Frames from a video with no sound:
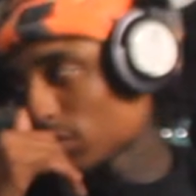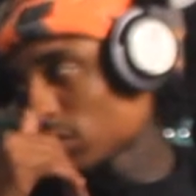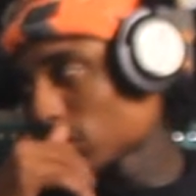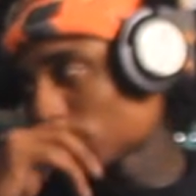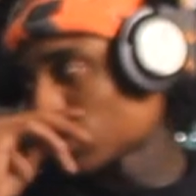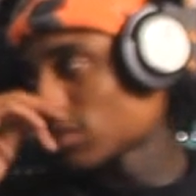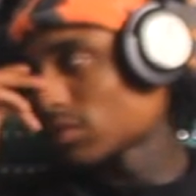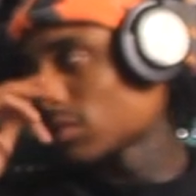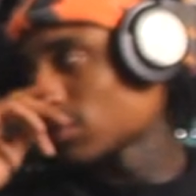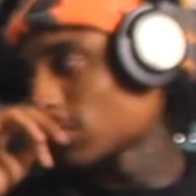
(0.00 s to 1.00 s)

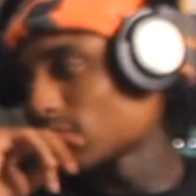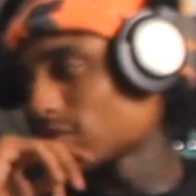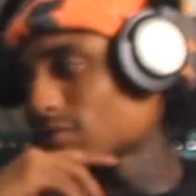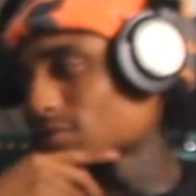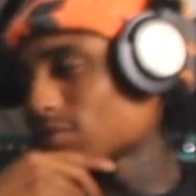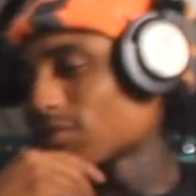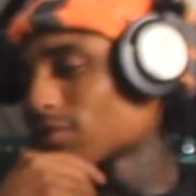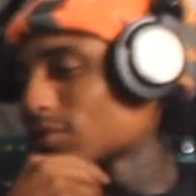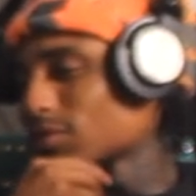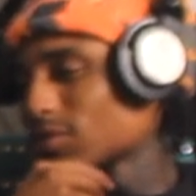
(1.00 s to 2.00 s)

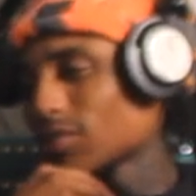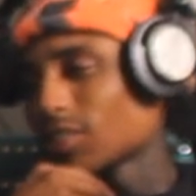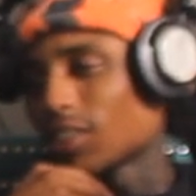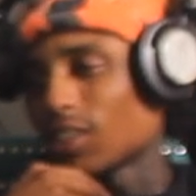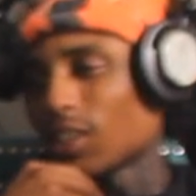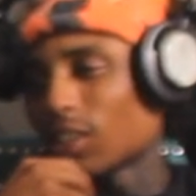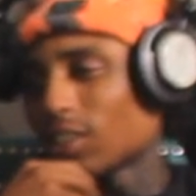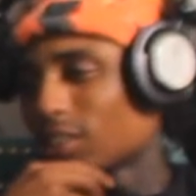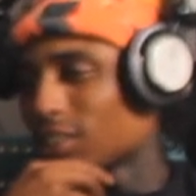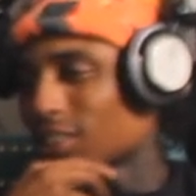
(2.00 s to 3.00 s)

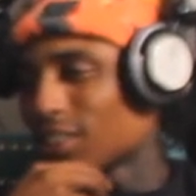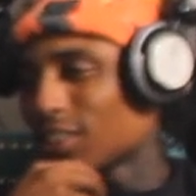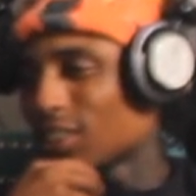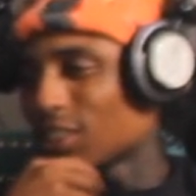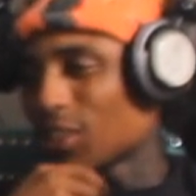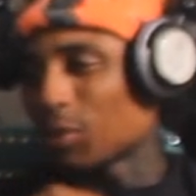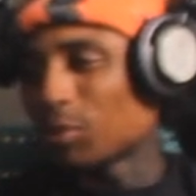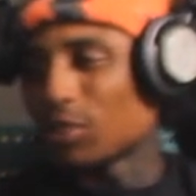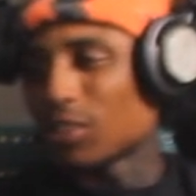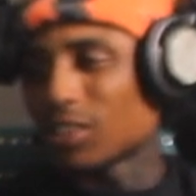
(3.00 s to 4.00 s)

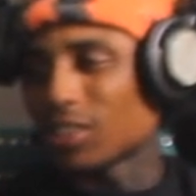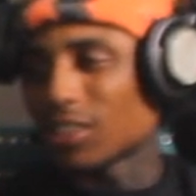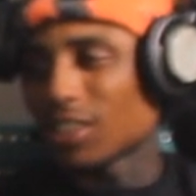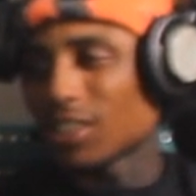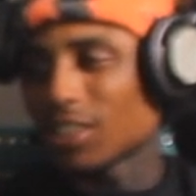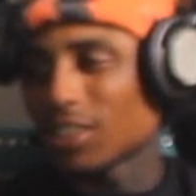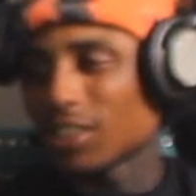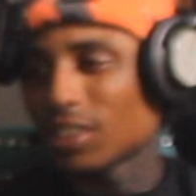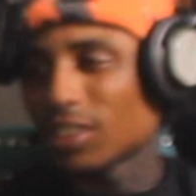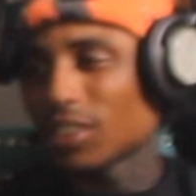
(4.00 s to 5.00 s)

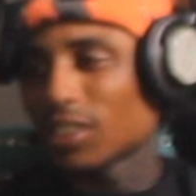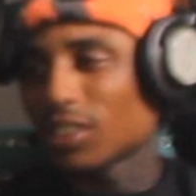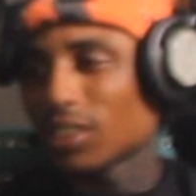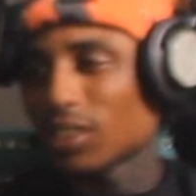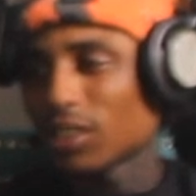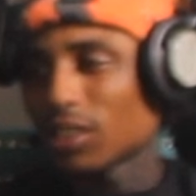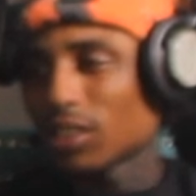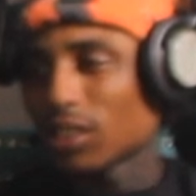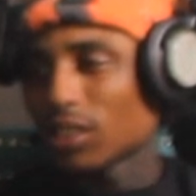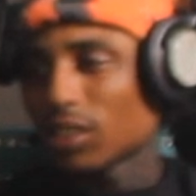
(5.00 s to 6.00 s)

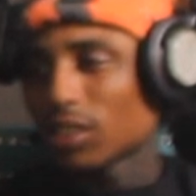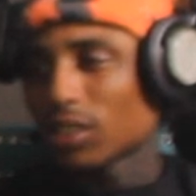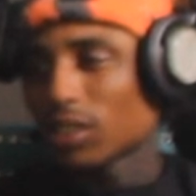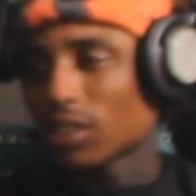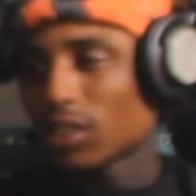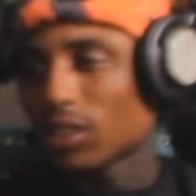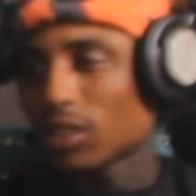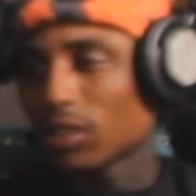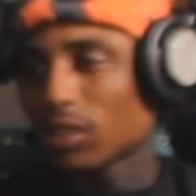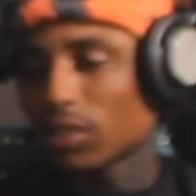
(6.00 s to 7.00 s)

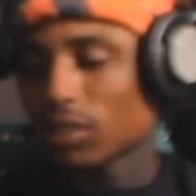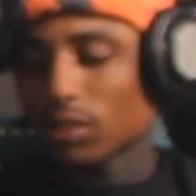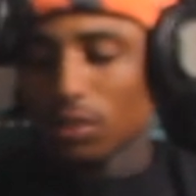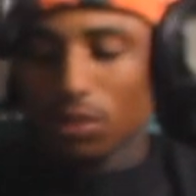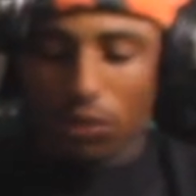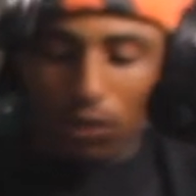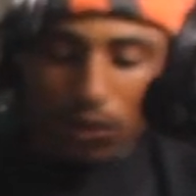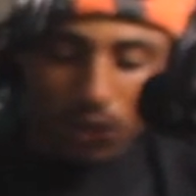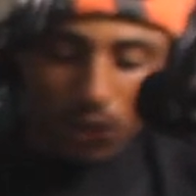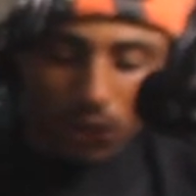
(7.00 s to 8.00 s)
This person isn't speaking.